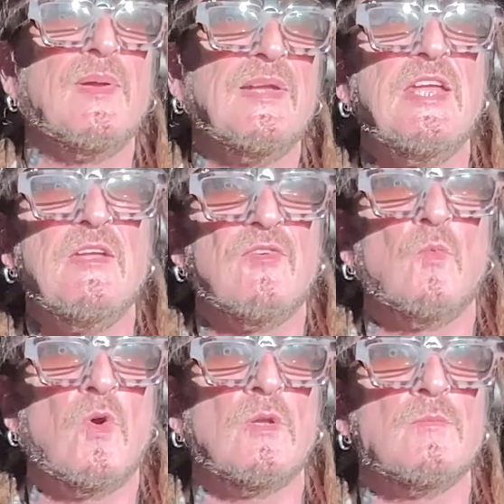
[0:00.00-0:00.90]
me believe
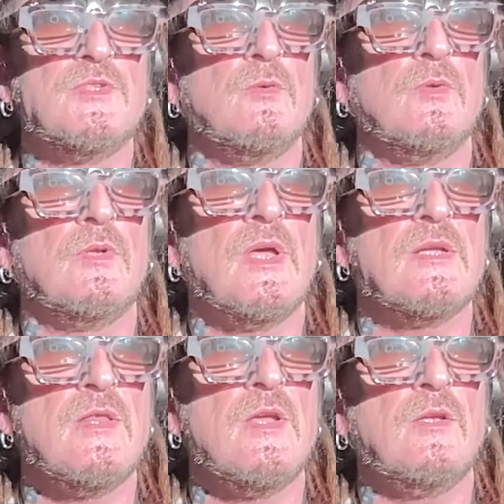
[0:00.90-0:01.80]
in what I'm doing.
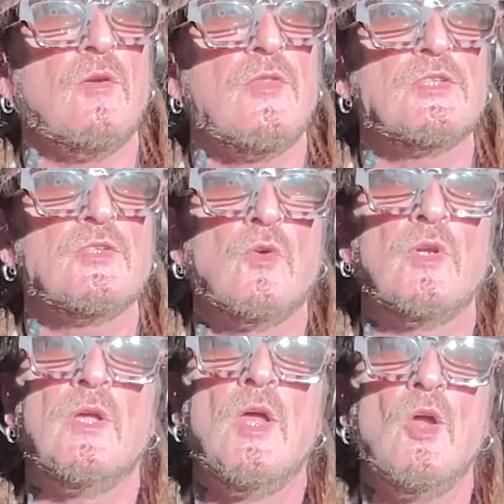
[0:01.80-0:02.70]
Now, this is
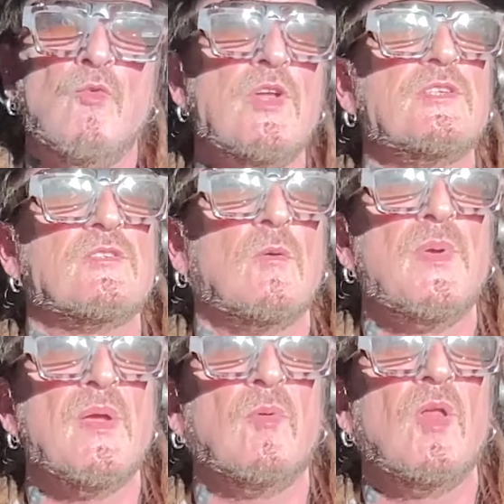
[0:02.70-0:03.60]
going to reach some
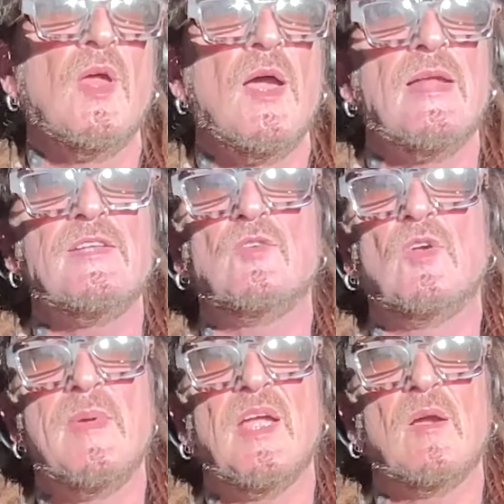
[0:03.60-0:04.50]
people and it's going
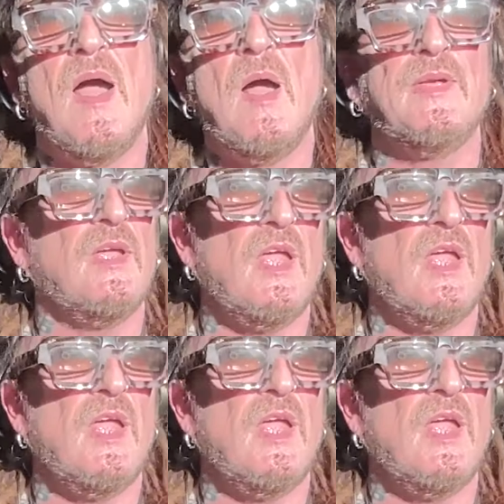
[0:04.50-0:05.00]
to make them happy.